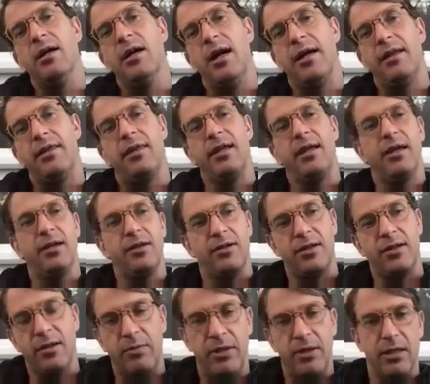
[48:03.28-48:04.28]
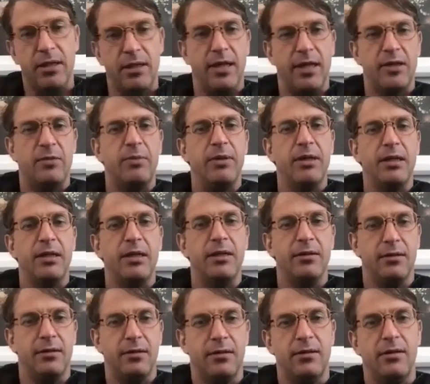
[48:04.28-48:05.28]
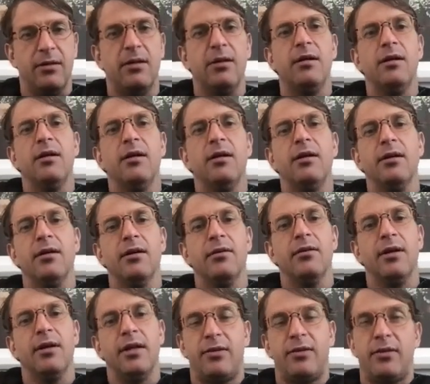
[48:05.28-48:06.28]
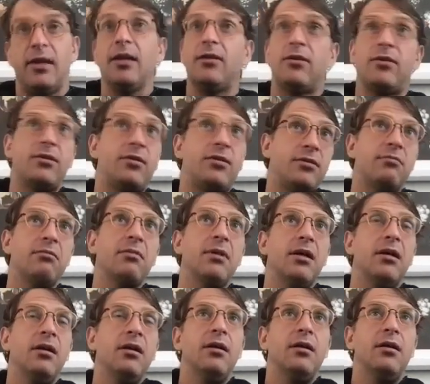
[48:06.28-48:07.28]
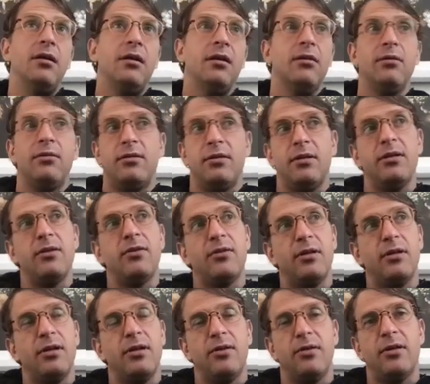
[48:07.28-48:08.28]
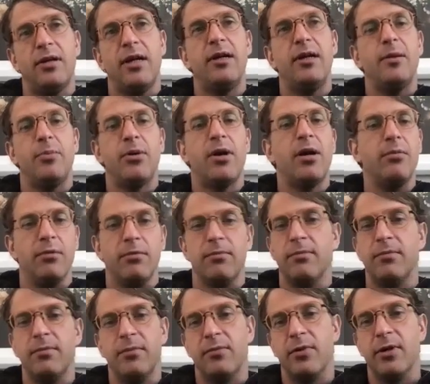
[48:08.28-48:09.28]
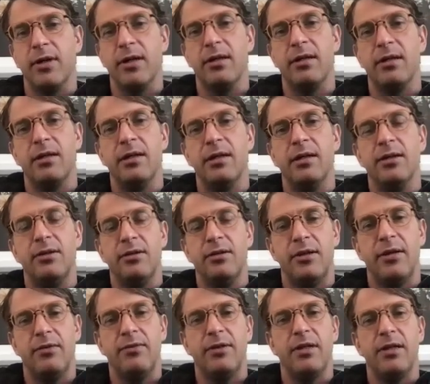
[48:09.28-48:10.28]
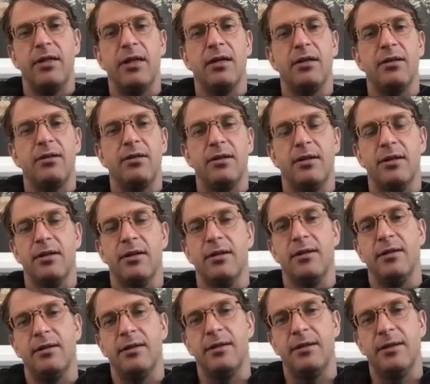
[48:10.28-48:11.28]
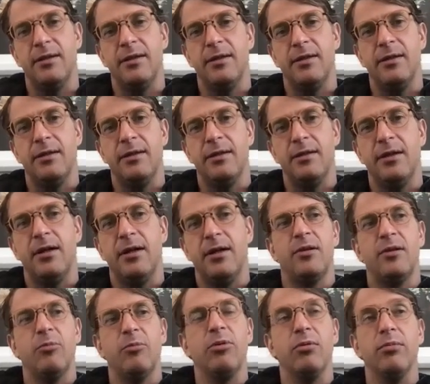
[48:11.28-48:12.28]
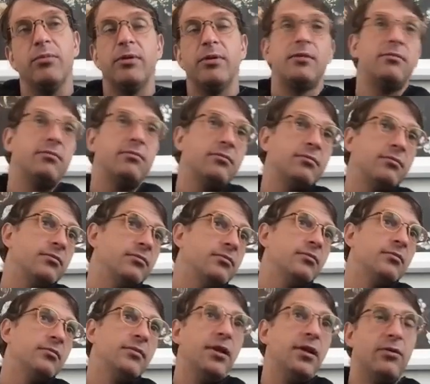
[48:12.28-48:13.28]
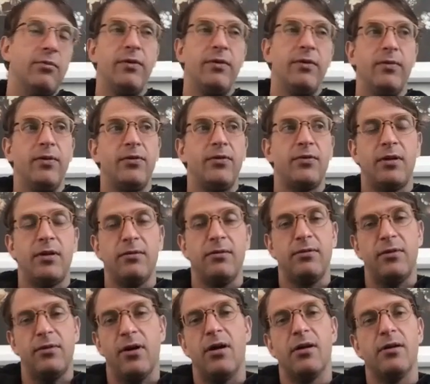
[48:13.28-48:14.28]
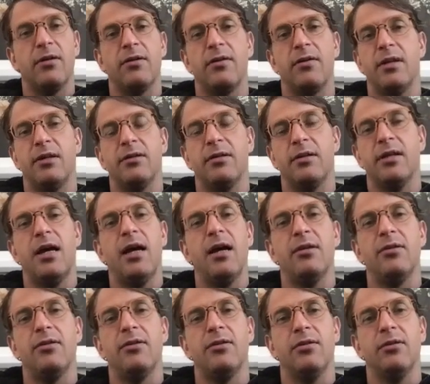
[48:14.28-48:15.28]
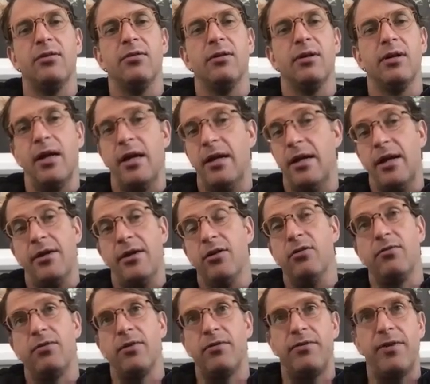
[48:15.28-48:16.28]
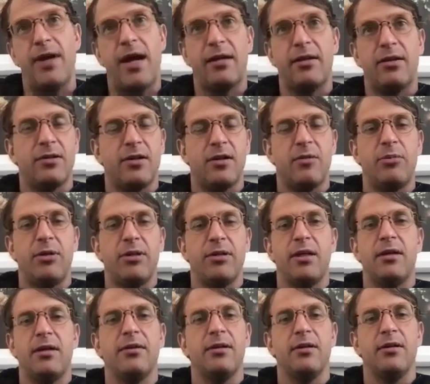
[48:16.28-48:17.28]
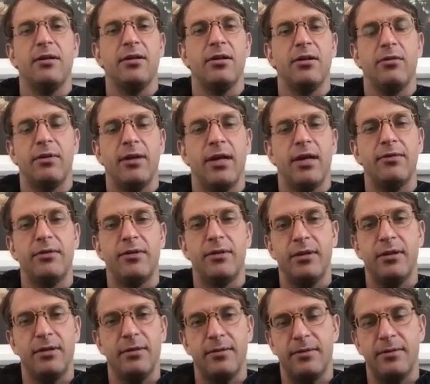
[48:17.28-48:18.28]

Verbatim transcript: I think, is going to be the next big deal. You know, and it's it's you know, it's it's a, it's a hairy problem, right? It's definitely not uh, not simple, but you know, we we've solved harder things than that. So, and I know for a fact there's companies out there that are going after it.